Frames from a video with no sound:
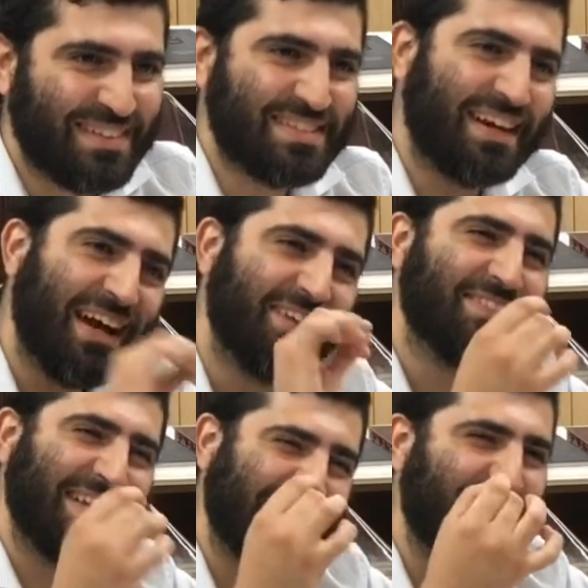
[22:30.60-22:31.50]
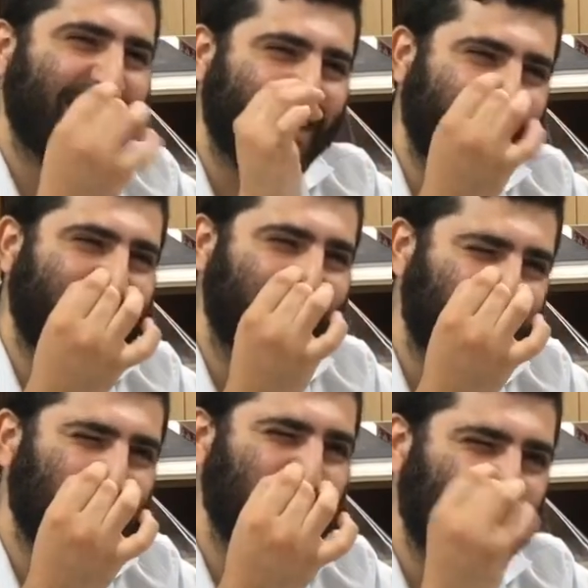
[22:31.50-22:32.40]
It's a kind of like a
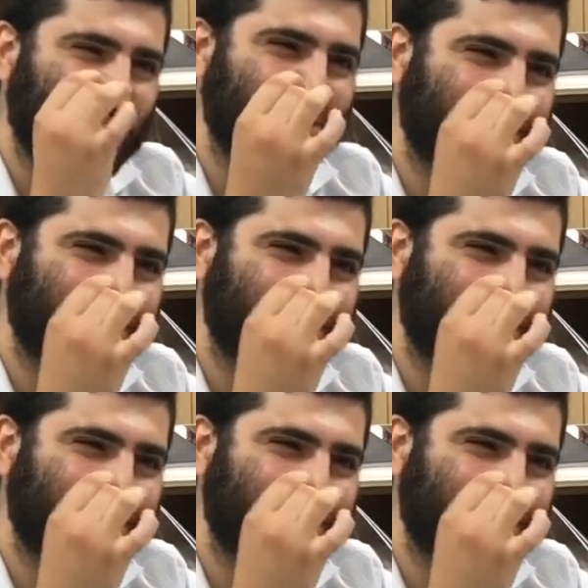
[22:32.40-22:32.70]
footnote.